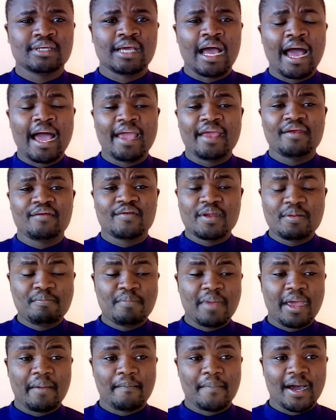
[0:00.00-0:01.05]
I
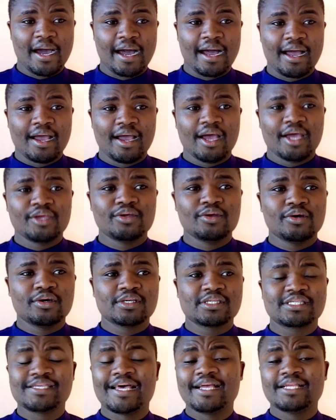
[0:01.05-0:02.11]
remember,
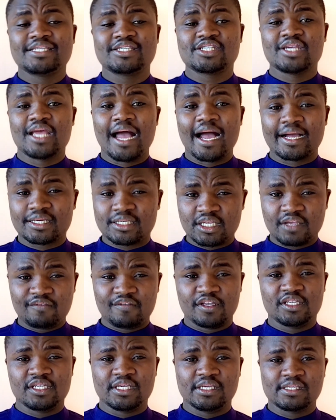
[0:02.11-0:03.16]
such
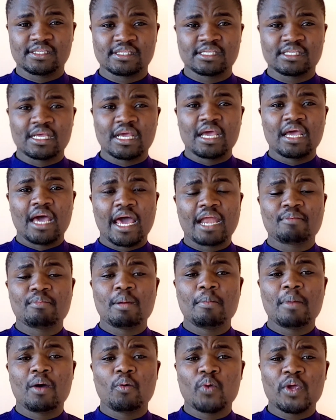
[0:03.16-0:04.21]
activities, I
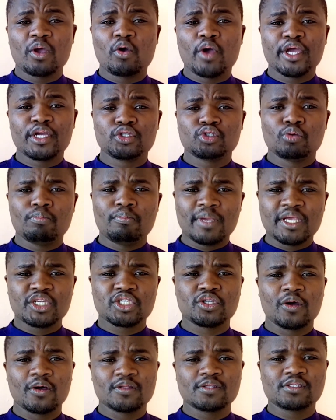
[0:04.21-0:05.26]
remember we going to
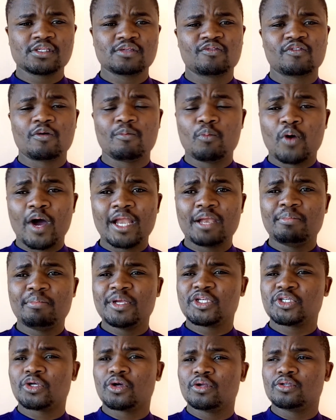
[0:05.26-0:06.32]
missions, from one
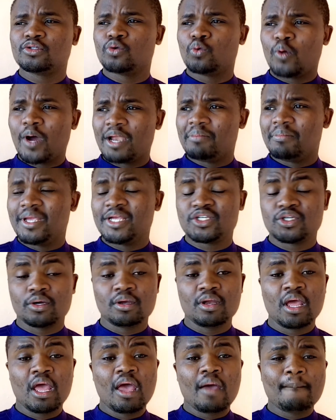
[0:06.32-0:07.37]
mission to one
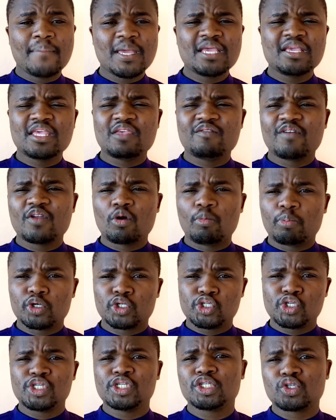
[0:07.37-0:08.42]
mission, being given
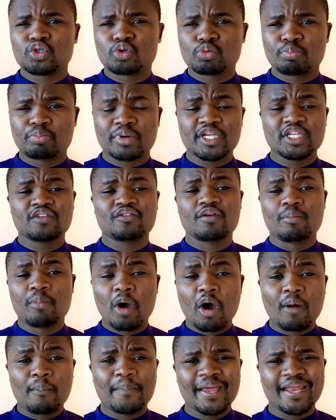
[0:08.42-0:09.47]
opportunity to preach from
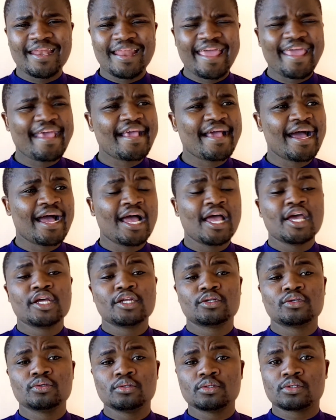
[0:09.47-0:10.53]
open air
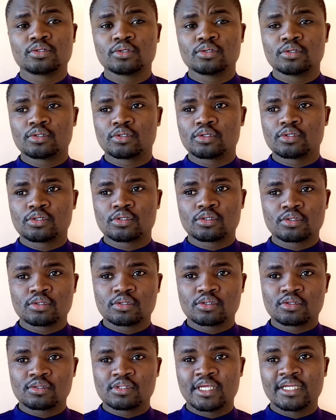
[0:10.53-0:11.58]
to
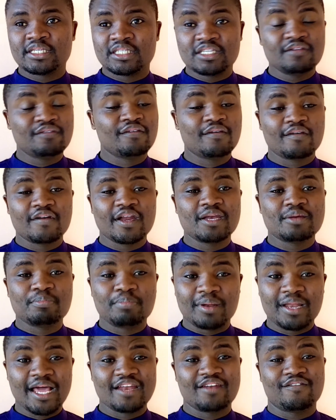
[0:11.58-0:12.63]
the different
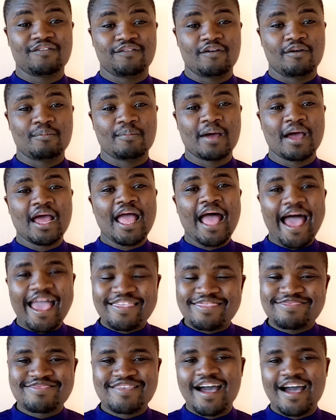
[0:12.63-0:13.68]
platform. I
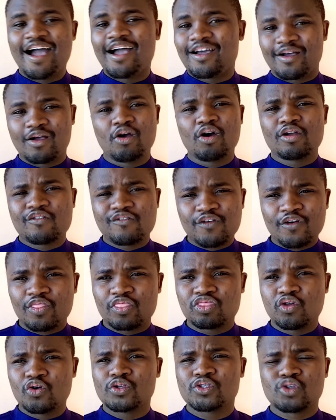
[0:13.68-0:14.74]
thank God for
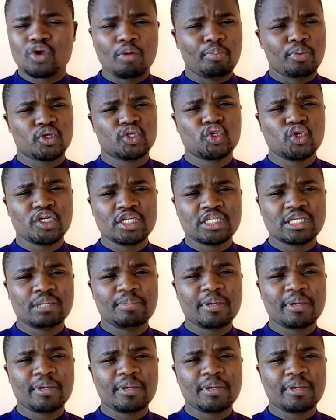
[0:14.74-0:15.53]
those opportunities,